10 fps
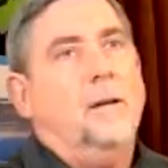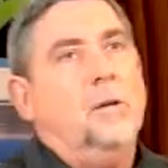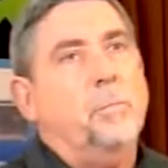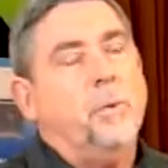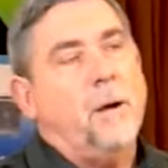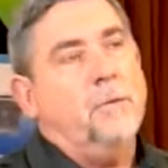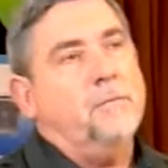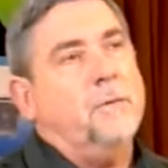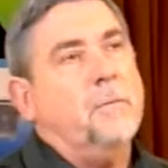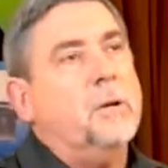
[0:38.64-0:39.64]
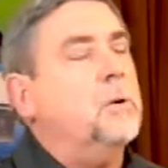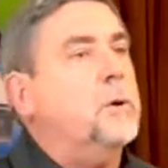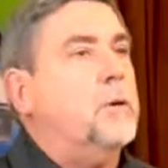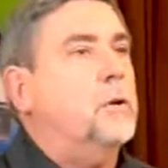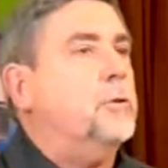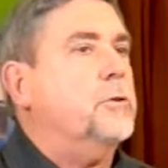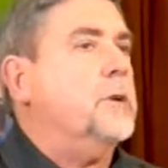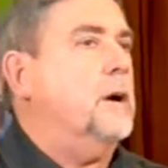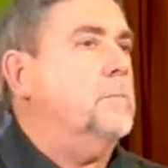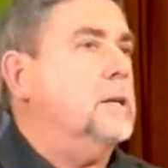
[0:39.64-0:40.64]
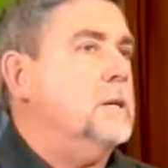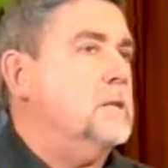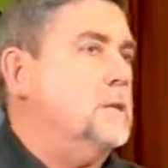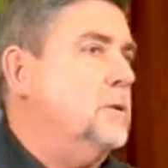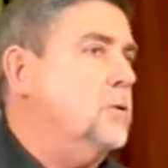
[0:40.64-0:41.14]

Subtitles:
You're probably familiar with ultrasound because at the